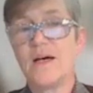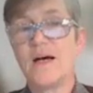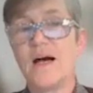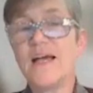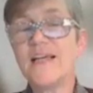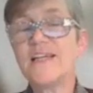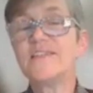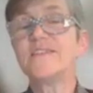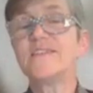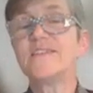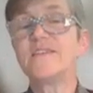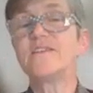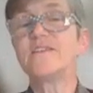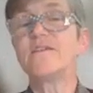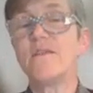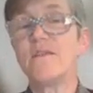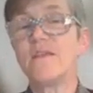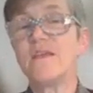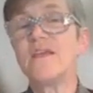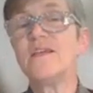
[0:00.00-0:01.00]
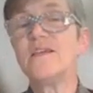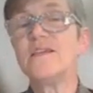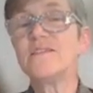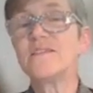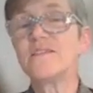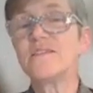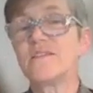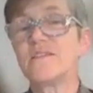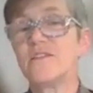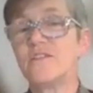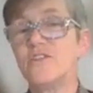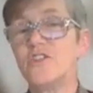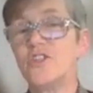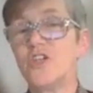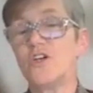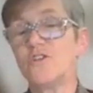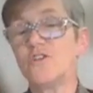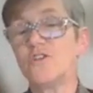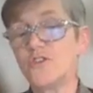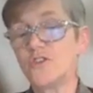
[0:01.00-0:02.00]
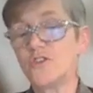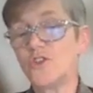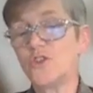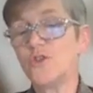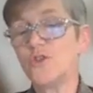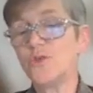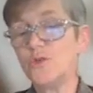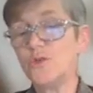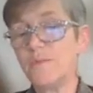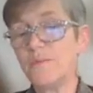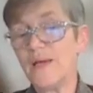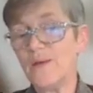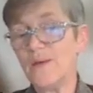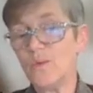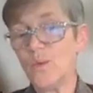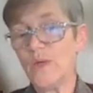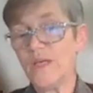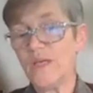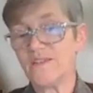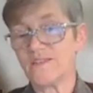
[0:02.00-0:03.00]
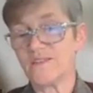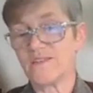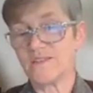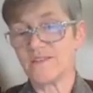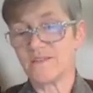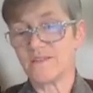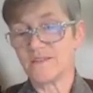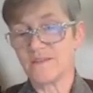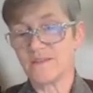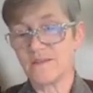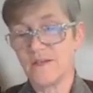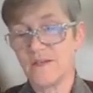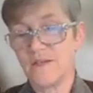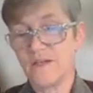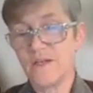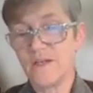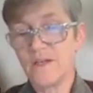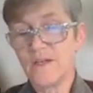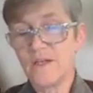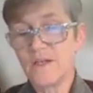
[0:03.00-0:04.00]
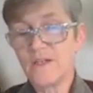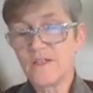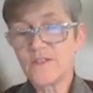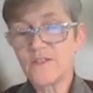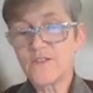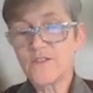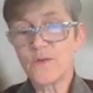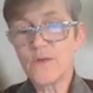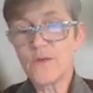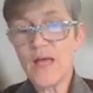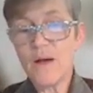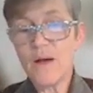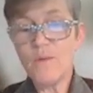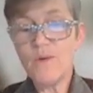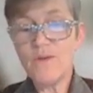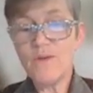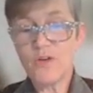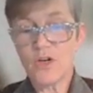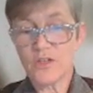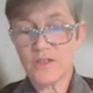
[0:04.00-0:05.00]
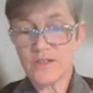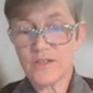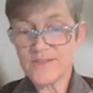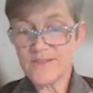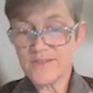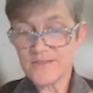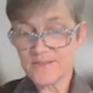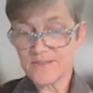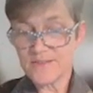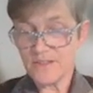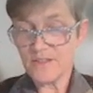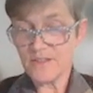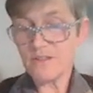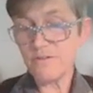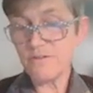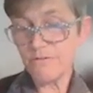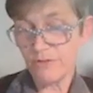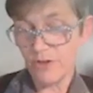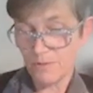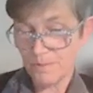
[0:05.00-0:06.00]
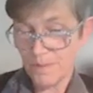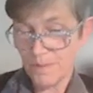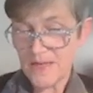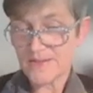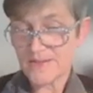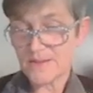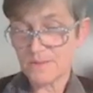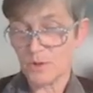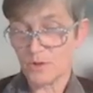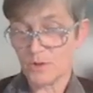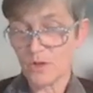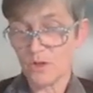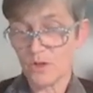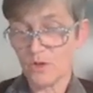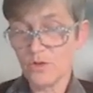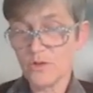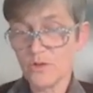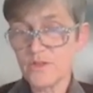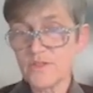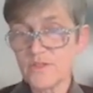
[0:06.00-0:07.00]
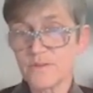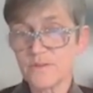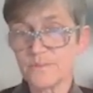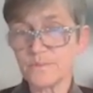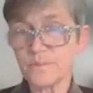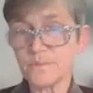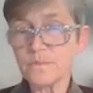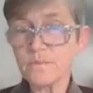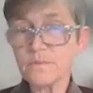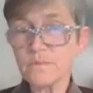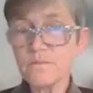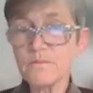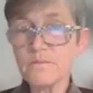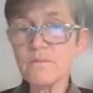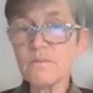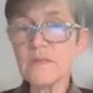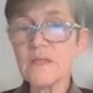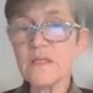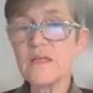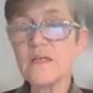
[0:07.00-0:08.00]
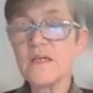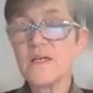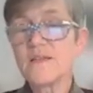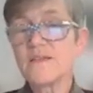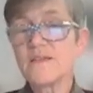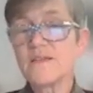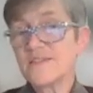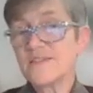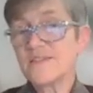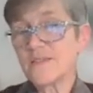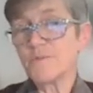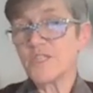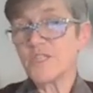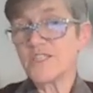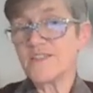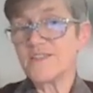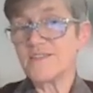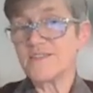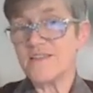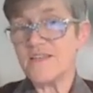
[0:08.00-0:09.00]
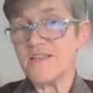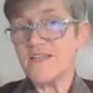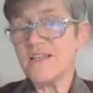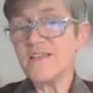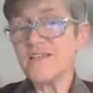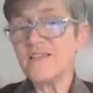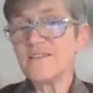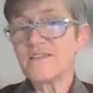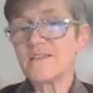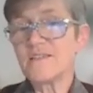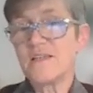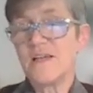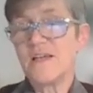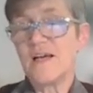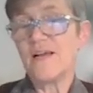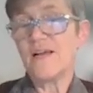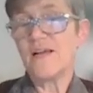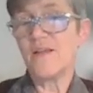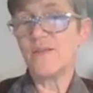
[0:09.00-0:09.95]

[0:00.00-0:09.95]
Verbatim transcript: I consider these Joe's two main weaknesses. So now we've got consider followed by a small clause. Its subject is these, and